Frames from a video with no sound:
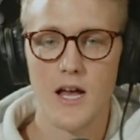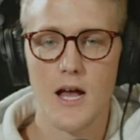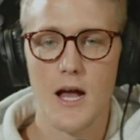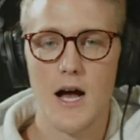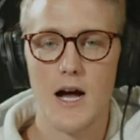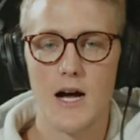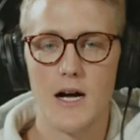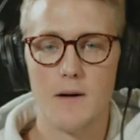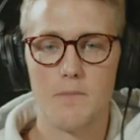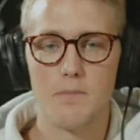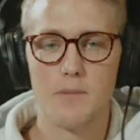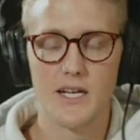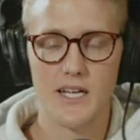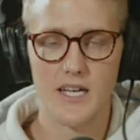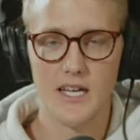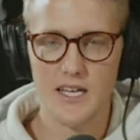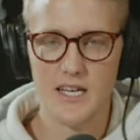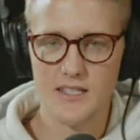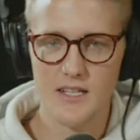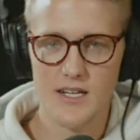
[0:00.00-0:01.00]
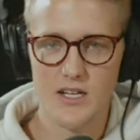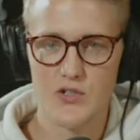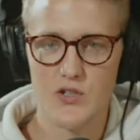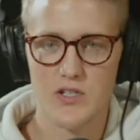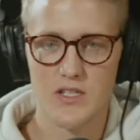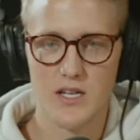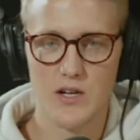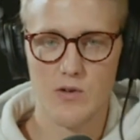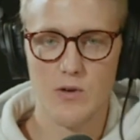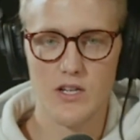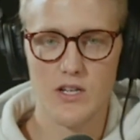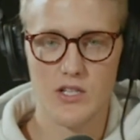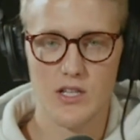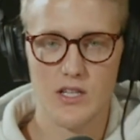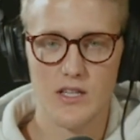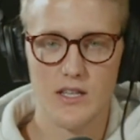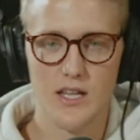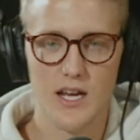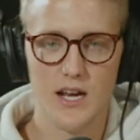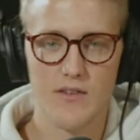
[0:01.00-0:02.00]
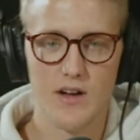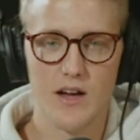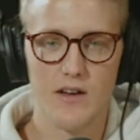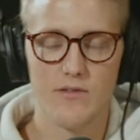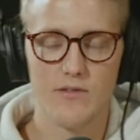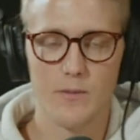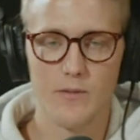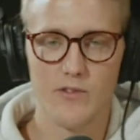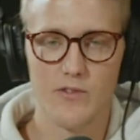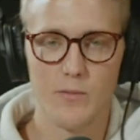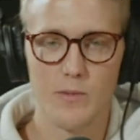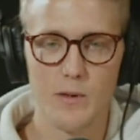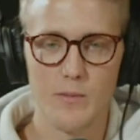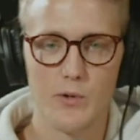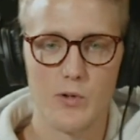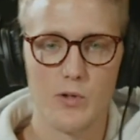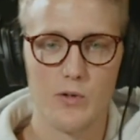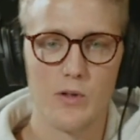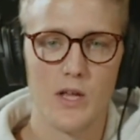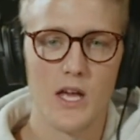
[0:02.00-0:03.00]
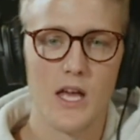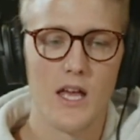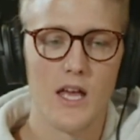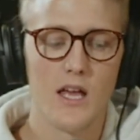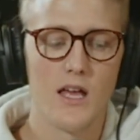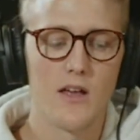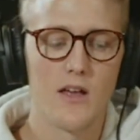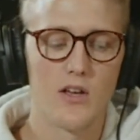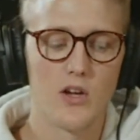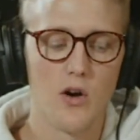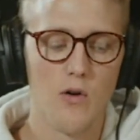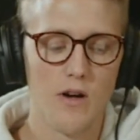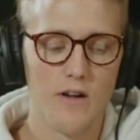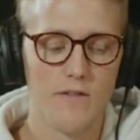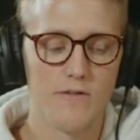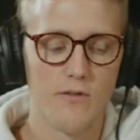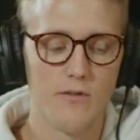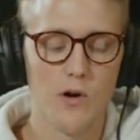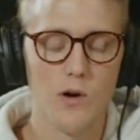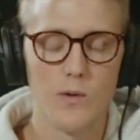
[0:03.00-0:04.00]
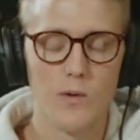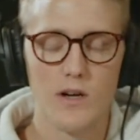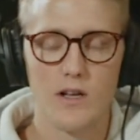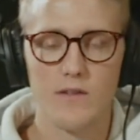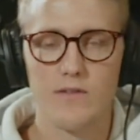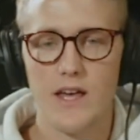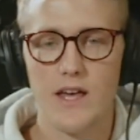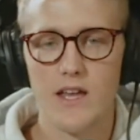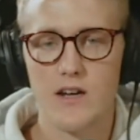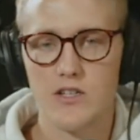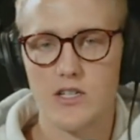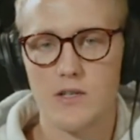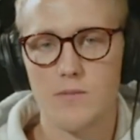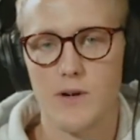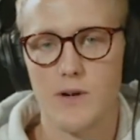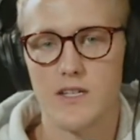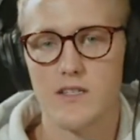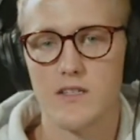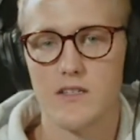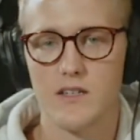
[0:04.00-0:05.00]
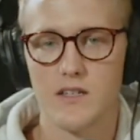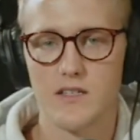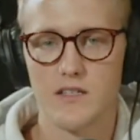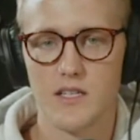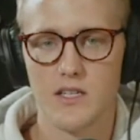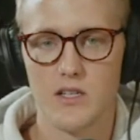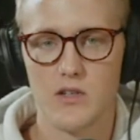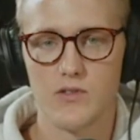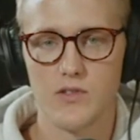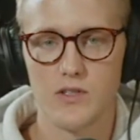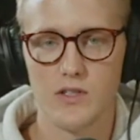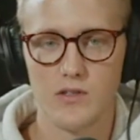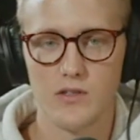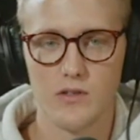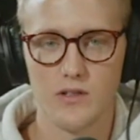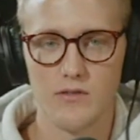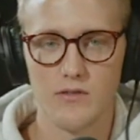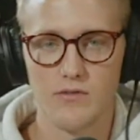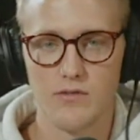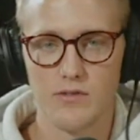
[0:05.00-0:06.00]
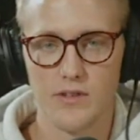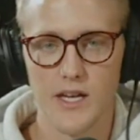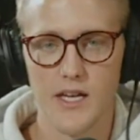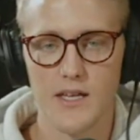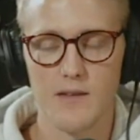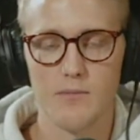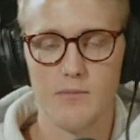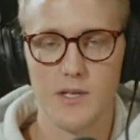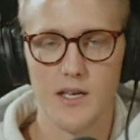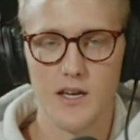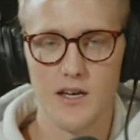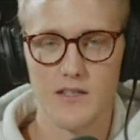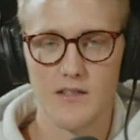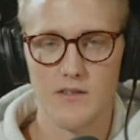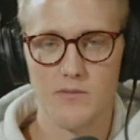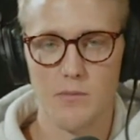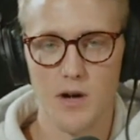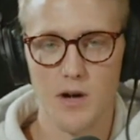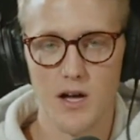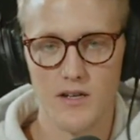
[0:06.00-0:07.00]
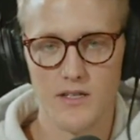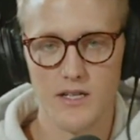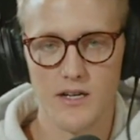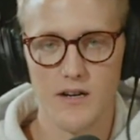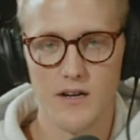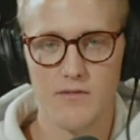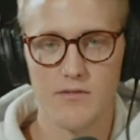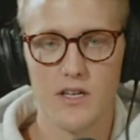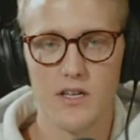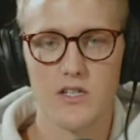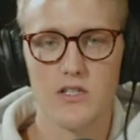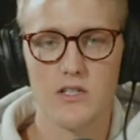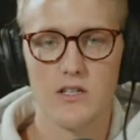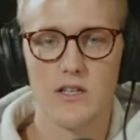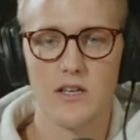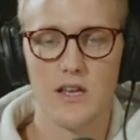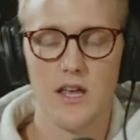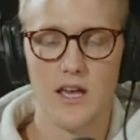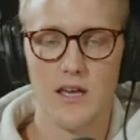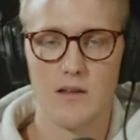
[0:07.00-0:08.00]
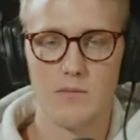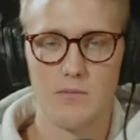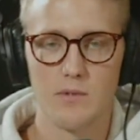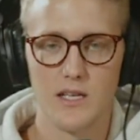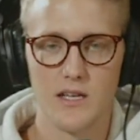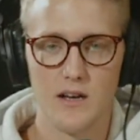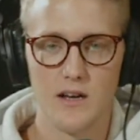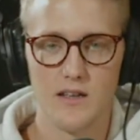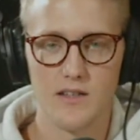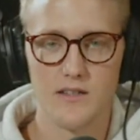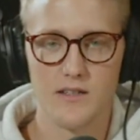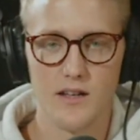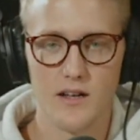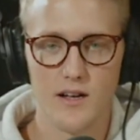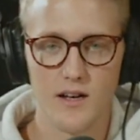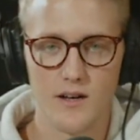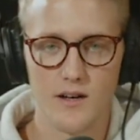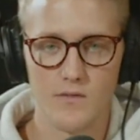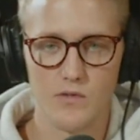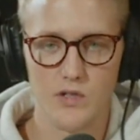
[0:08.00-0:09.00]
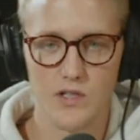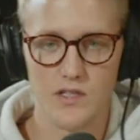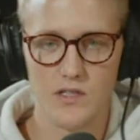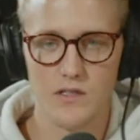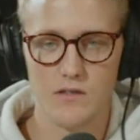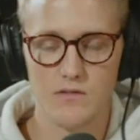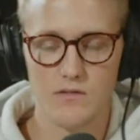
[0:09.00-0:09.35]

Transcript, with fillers: Uh, but it is an interesting question that I've gotten from a few people going forward, if energy prices continue to inflate because of monetary inflation and because of just